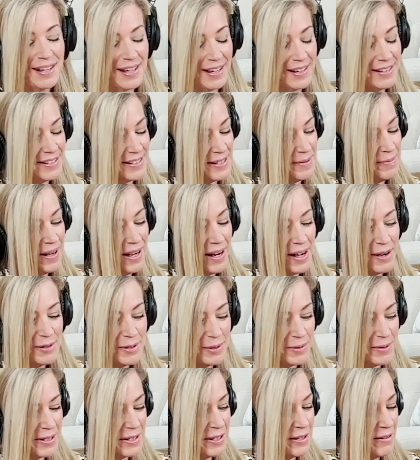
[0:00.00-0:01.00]
Yeah, somebody
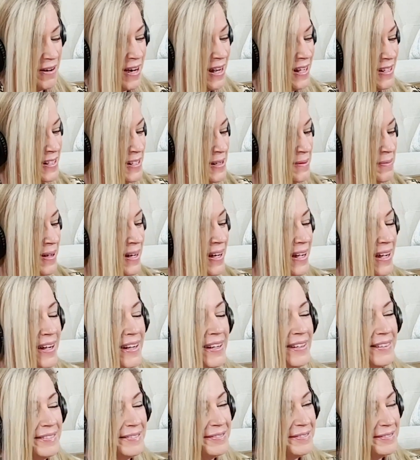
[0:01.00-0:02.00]
always wants to rat somebody
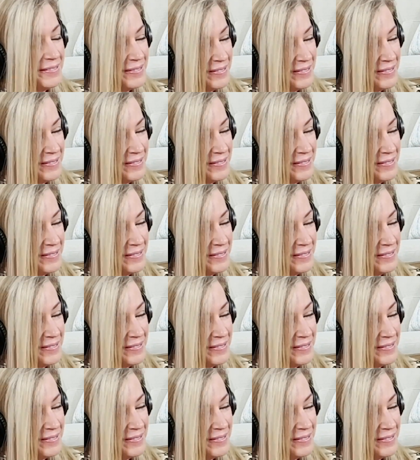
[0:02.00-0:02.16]
out.